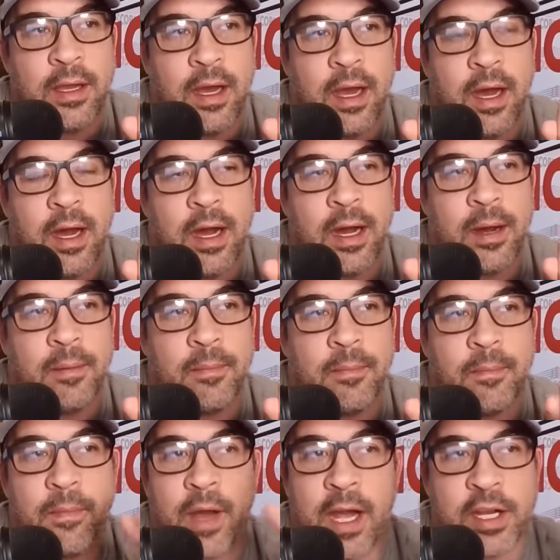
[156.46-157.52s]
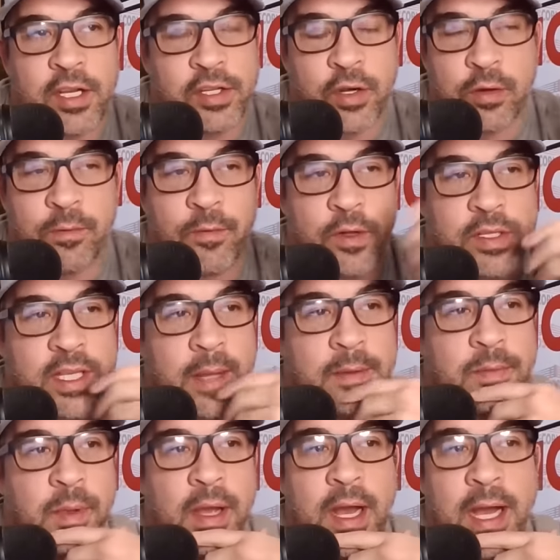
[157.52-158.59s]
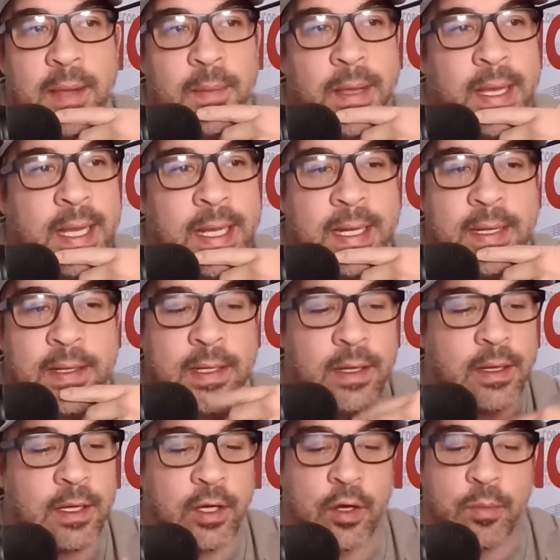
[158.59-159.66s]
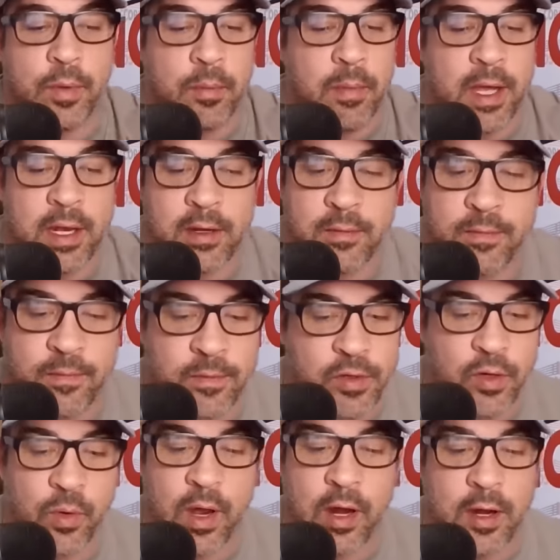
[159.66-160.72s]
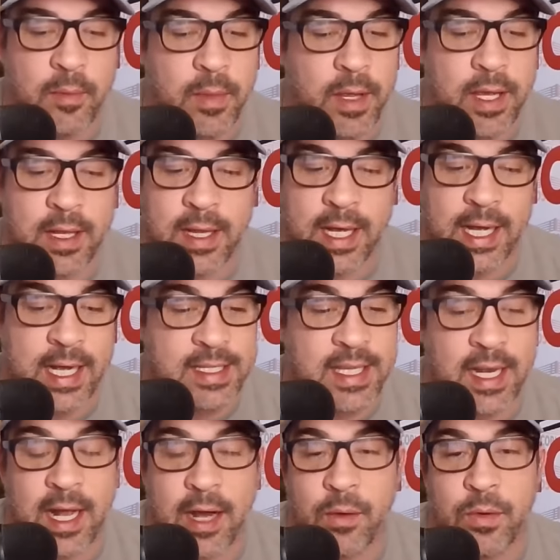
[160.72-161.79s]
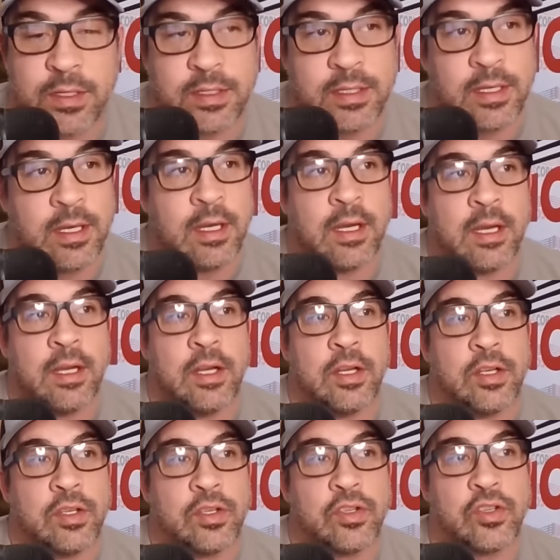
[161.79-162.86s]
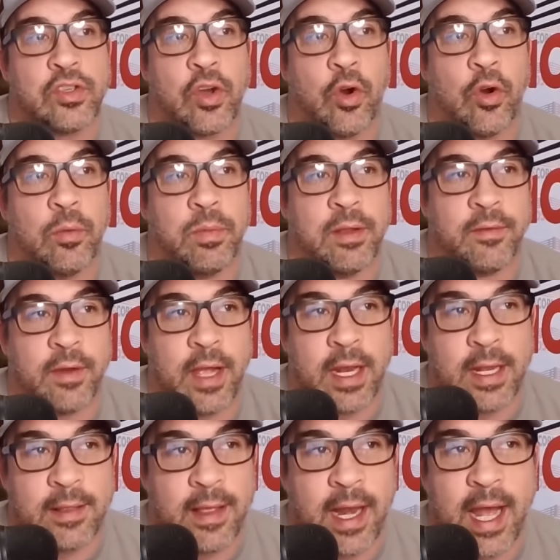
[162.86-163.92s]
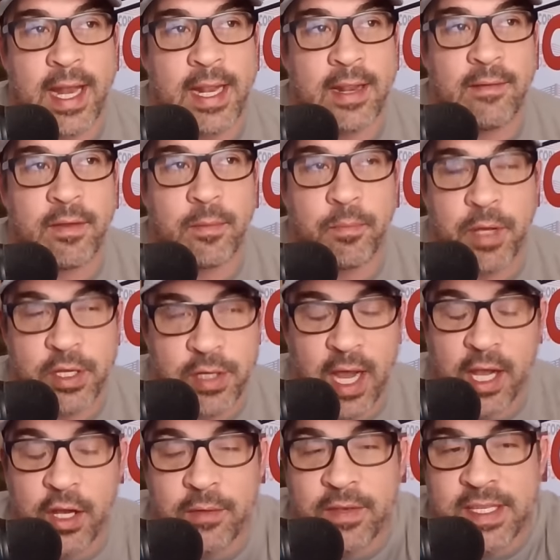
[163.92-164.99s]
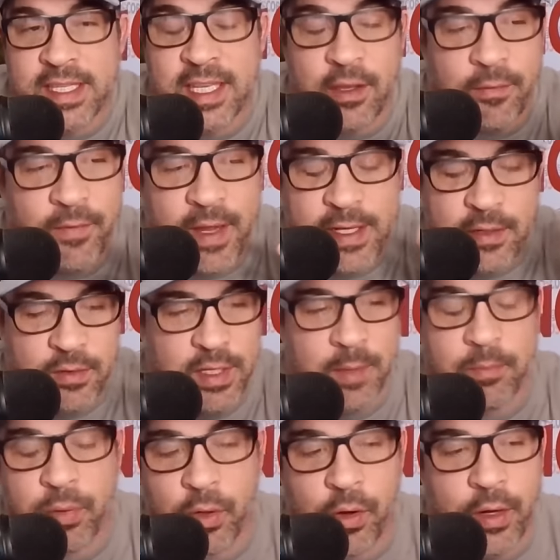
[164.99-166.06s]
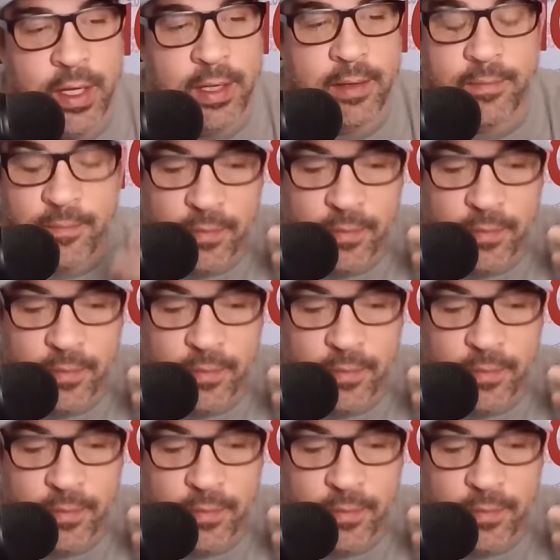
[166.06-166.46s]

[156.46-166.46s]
Um, I just heard footsteps behind me, and a group of men surrounded me, and like I said, I was so obliviated that I didn't even picture. I couldn't even see their faces. It was like blurry.